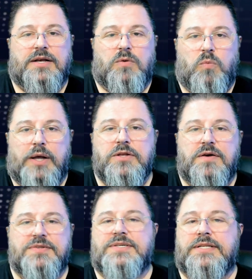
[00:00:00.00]
When you have
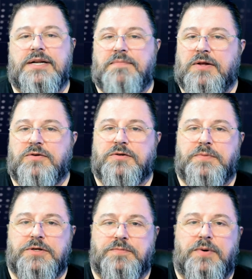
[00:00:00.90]
a certain amount of
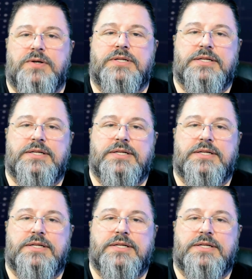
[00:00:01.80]
experience point,